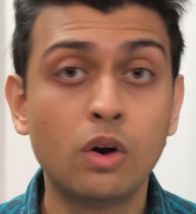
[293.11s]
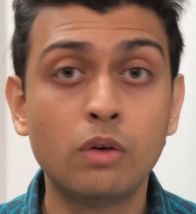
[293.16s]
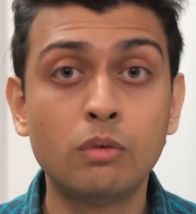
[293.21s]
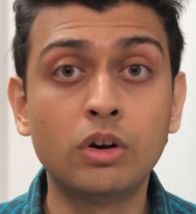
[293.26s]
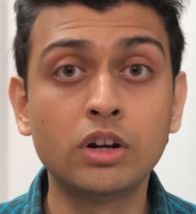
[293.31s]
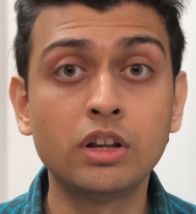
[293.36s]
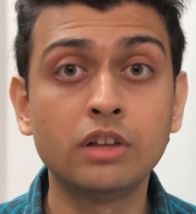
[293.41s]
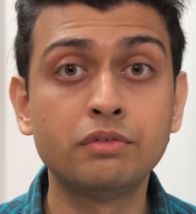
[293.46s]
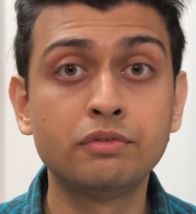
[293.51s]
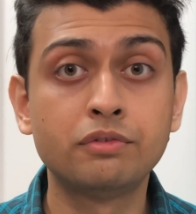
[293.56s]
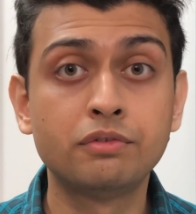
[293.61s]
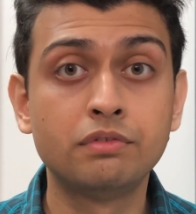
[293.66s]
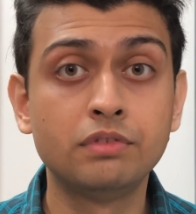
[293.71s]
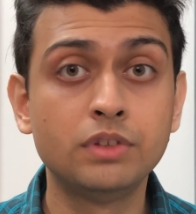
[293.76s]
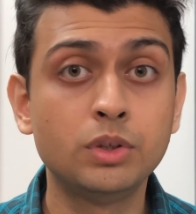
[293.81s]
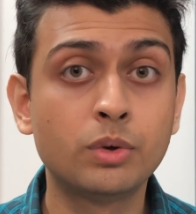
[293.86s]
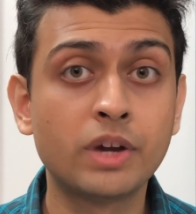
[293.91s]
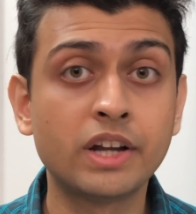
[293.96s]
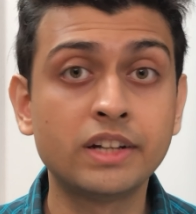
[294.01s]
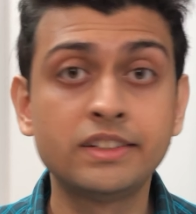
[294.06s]
What if
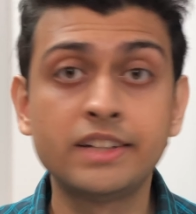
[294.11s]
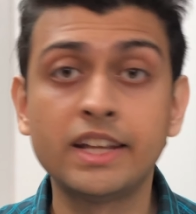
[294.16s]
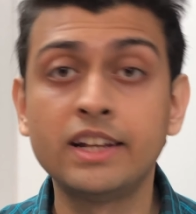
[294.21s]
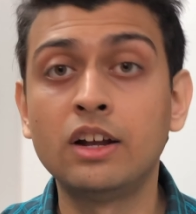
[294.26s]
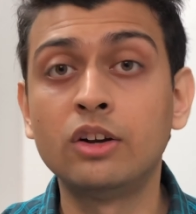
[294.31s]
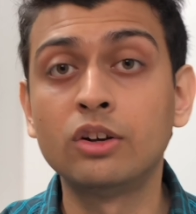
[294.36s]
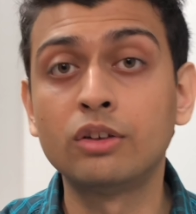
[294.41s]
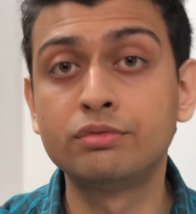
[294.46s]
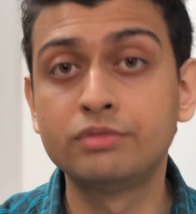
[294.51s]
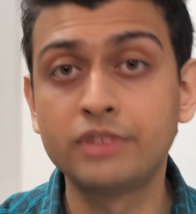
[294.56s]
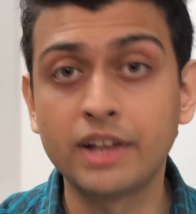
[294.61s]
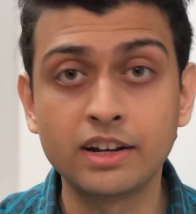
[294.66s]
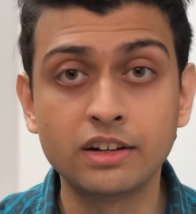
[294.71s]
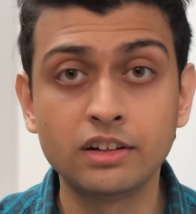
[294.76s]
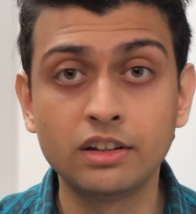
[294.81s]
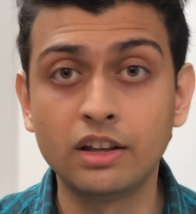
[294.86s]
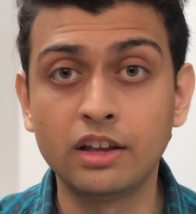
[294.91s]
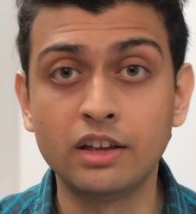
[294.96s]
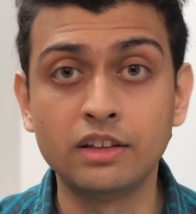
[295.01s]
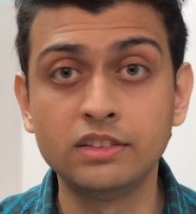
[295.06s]
you get 10 out of
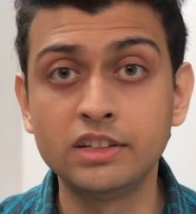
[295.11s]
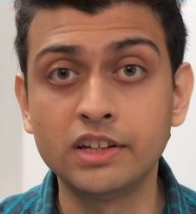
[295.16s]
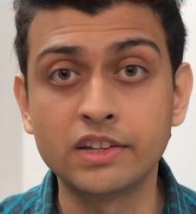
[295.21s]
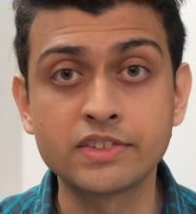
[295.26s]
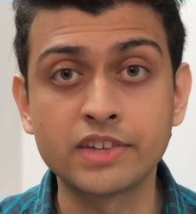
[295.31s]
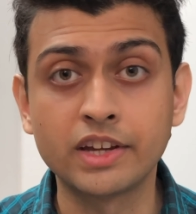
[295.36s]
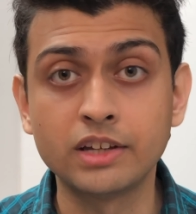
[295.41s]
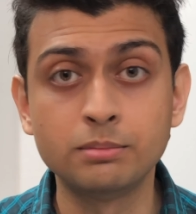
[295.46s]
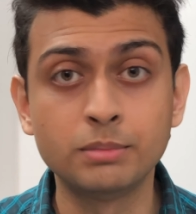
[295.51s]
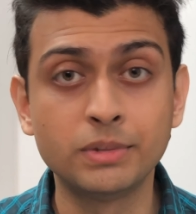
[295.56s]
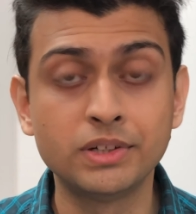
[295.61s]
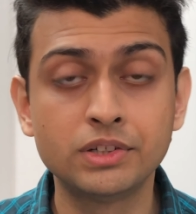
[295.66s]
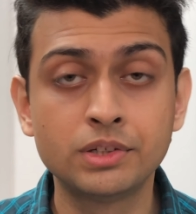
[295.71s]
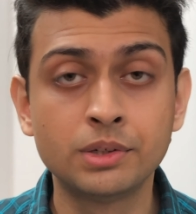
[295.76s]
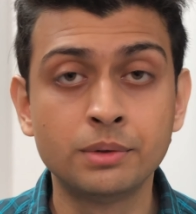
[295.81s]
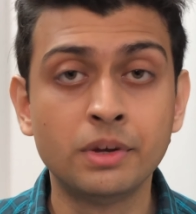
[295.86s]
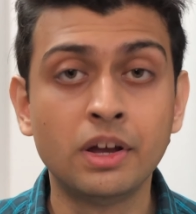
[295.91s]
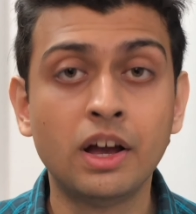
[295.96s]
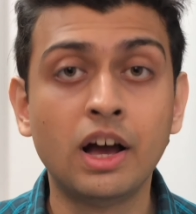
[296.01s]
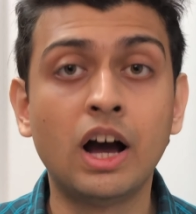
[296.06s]
10 in the assignment?
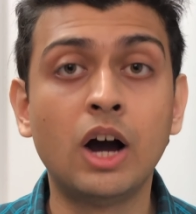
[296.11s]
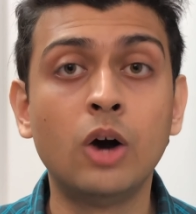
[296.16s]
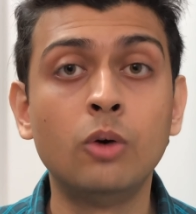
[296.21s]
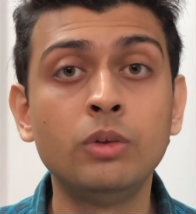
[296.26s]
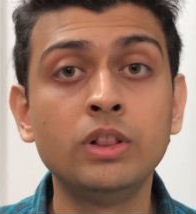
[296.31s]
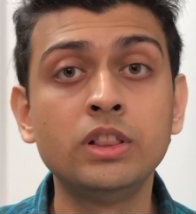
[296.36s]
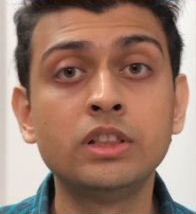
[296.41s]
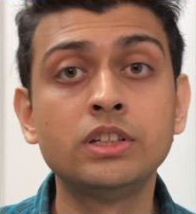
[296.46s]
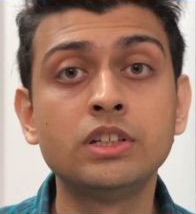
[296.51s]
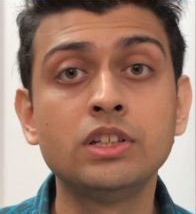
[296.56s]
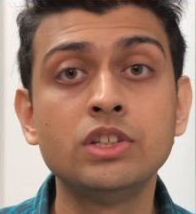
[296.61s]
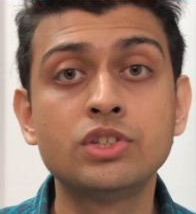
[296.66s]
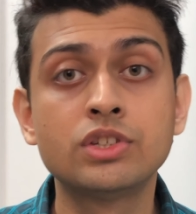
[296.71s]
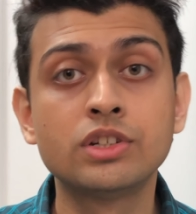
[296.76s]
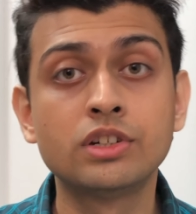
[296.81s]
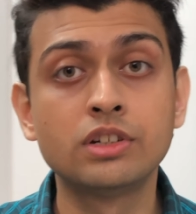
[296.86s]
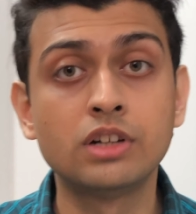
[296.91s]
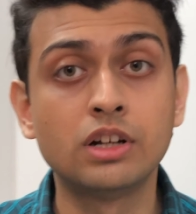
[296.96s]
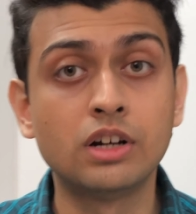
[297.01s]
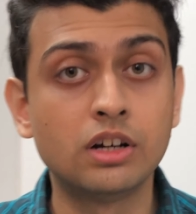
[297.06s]
How will the
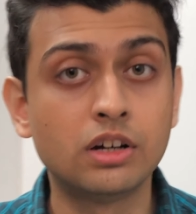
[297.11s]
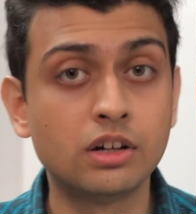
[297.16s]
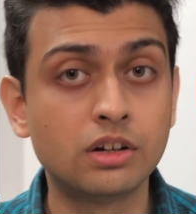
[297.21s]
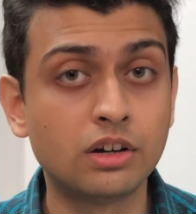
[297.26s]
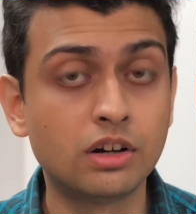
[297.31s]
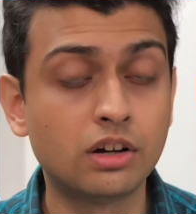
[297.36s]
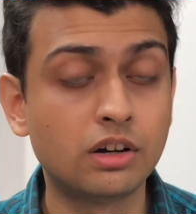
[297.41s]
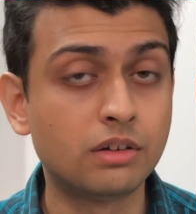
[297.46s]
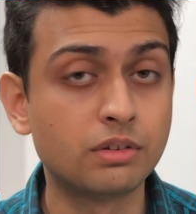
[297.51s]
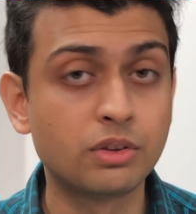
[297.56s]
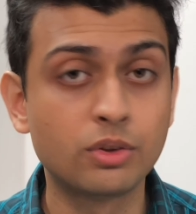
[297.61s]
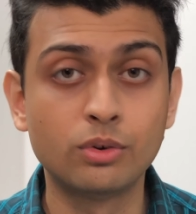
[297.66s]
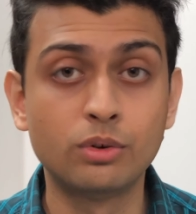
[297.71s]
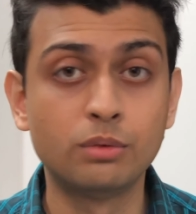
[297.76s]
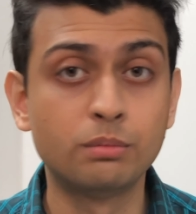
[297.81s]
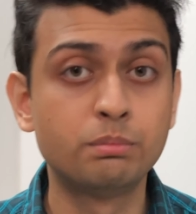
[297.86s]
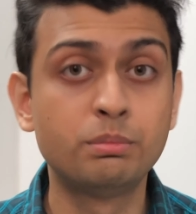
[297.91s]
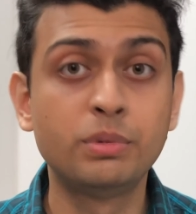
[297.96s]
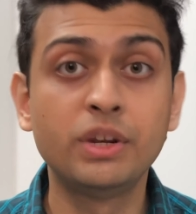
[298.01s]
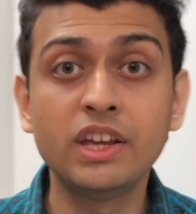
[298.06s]
teacher
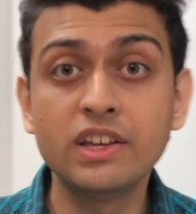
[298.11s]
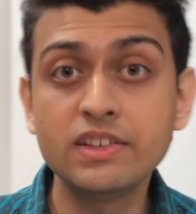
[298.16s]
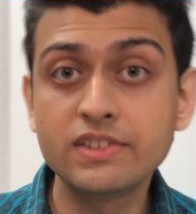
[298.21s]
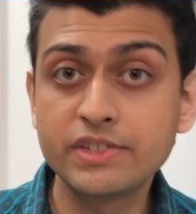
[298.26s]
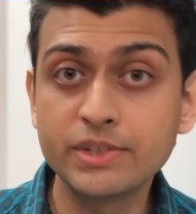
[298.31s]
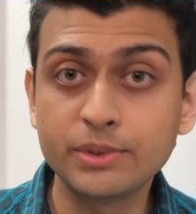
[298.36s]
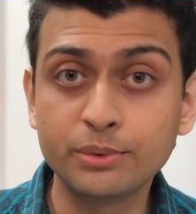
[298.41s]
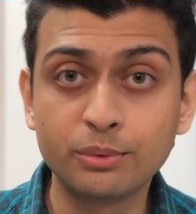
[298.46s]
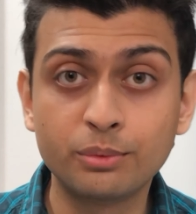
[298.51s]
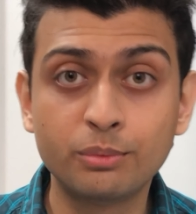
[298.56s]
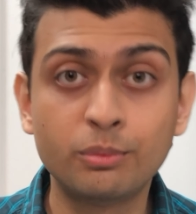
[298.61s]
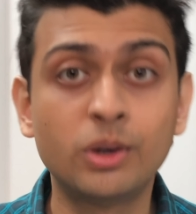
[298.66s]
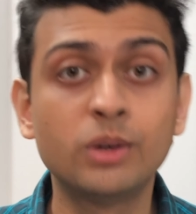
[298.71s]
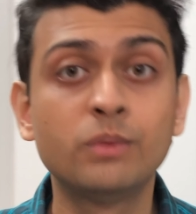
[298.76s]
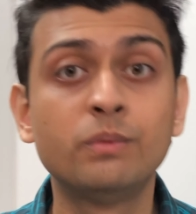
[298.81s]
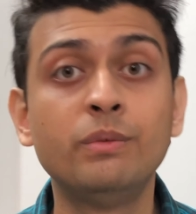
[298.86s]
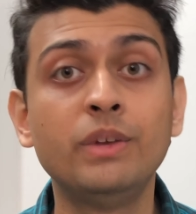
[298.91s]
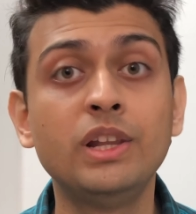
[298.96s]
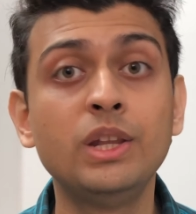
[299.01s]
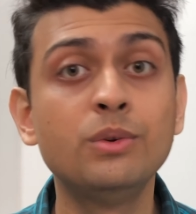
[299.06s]
praise you,
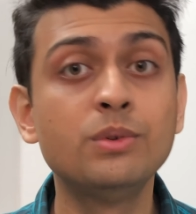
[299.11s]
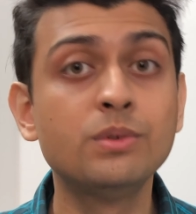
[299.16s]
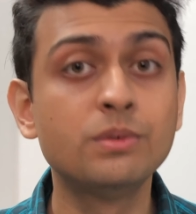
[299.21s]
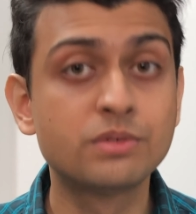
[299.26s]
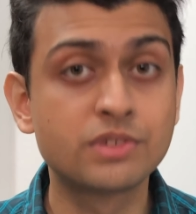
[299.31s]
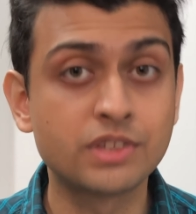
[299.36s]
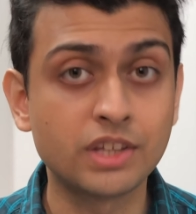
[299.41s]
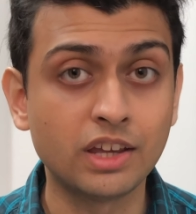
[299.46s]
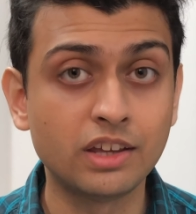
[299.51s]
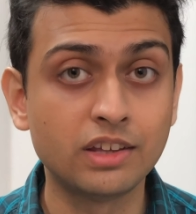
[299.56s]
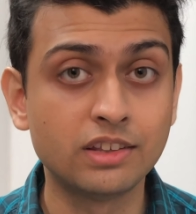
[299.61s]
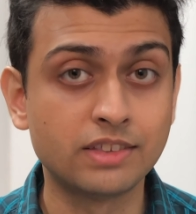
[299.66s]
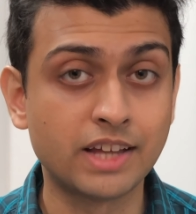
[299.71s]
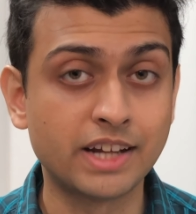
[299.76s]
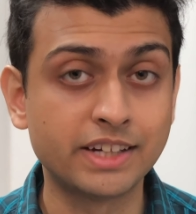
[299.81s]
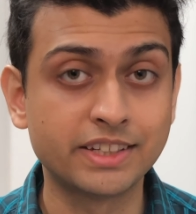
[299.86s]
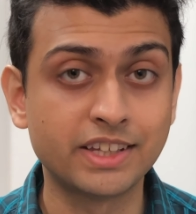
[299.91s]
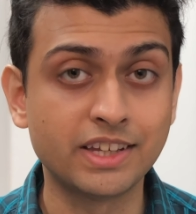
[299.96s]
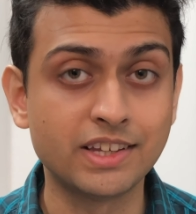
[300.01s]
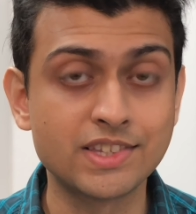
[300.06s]
what will you say in
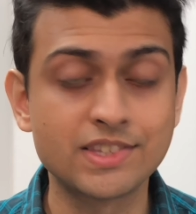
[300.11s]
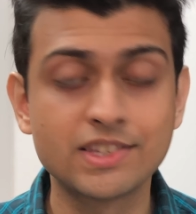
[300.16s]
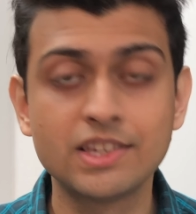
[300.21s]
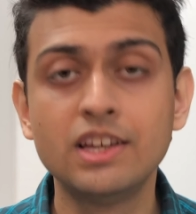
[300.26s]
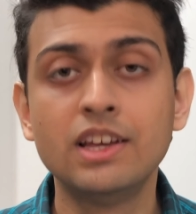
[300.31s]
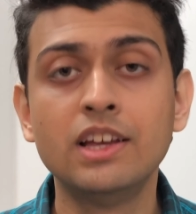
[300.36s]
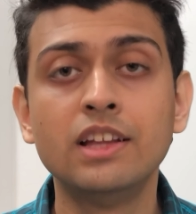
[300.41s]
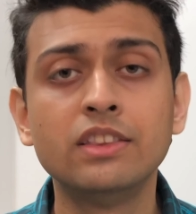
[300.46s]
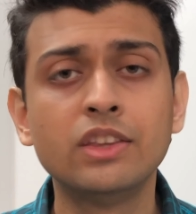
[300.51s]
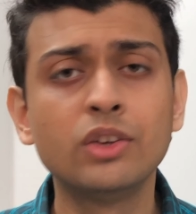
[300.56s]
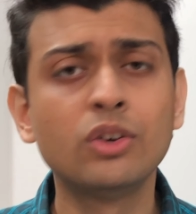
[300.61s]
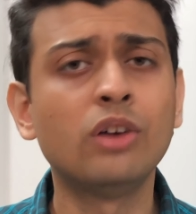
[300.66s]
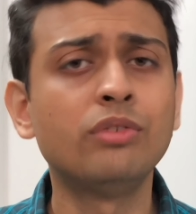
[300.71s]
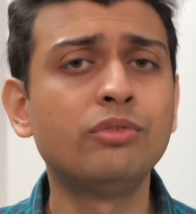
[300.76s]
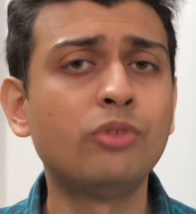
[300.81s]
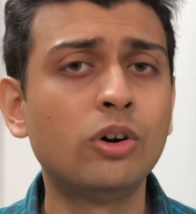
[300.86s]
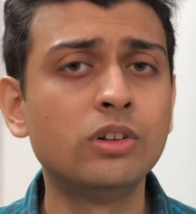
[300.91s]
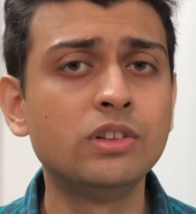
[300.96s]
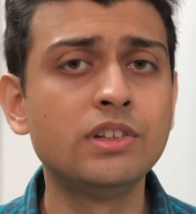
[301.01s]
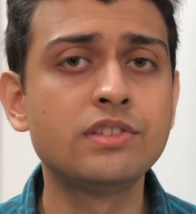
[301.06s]
that case? Think
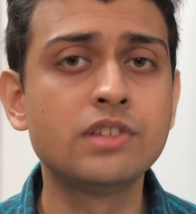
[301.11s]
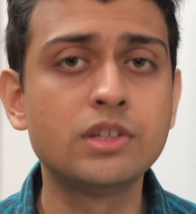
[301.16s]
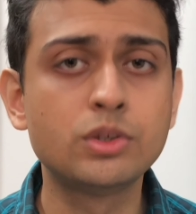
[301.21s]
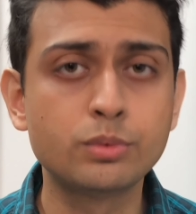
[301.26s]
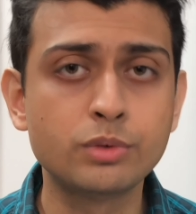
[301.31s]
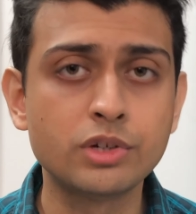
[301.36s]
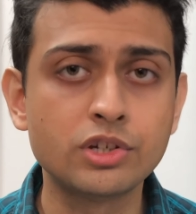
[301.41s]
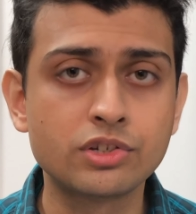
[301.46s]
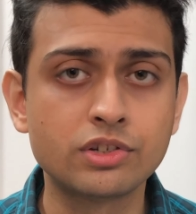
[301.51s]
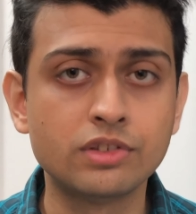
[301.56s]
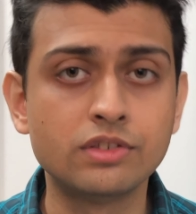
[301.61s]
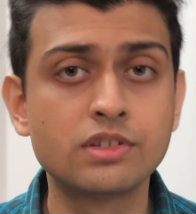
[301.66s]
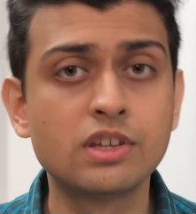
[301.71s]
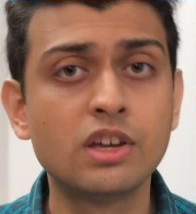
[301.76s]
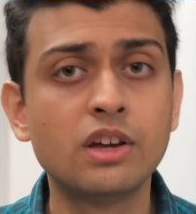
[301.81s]
of all these situations,